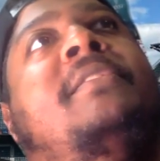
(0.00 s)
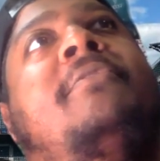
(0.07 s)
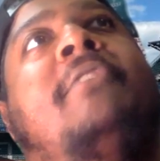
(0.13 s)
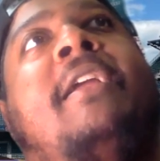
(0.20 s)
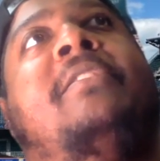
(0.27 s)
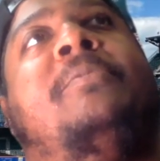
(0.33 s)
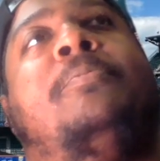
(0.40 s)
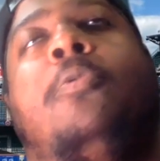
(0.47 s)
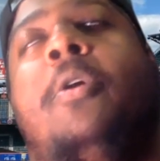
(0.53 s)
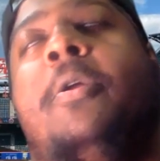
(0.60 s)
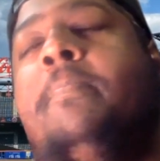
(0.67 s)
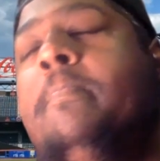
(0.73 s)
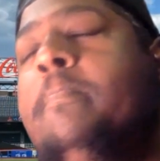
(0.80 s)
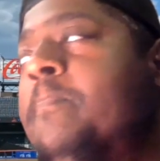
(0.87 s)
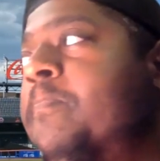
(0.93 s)
great
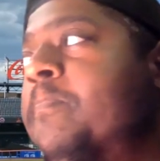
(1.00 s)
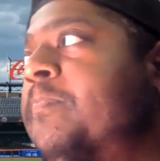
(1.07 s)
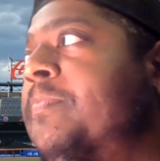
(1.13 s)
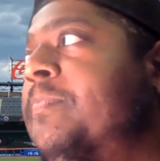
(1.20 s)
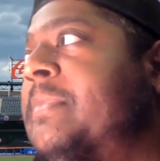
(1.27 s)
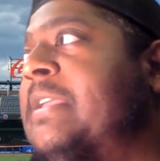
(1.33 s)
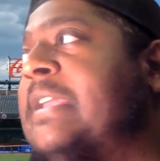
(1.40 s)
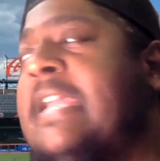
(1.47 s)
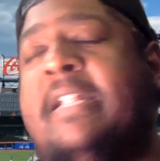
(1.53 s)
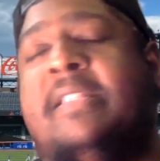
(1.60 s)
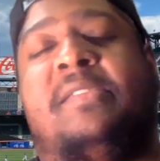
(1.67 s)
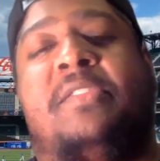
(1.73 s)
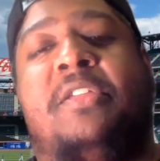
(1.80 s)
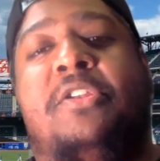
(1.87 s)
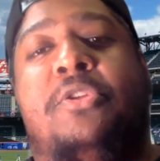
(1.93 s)
sport,
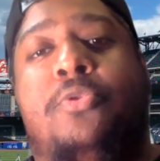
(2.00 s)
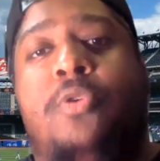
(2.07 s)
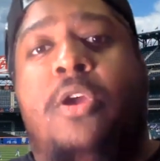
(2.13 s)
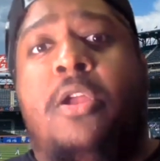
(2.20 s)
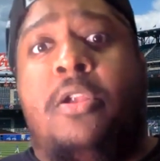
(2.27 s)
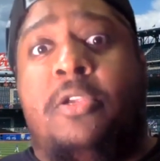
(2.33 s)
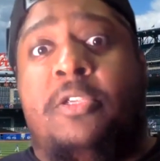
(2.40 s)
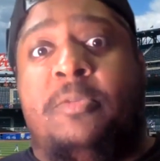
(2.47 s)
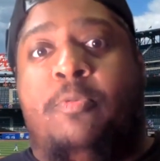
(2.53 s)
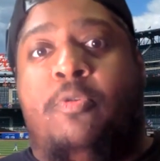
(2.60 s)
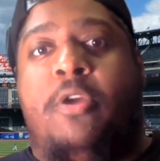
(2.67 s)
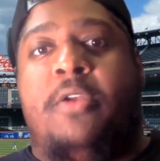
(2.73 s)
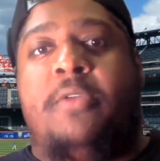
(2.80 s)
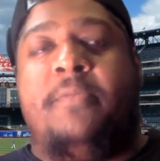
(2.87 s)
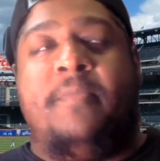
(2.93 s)
it's the do-gooder
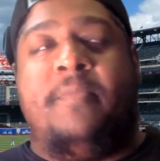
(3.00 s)
sport.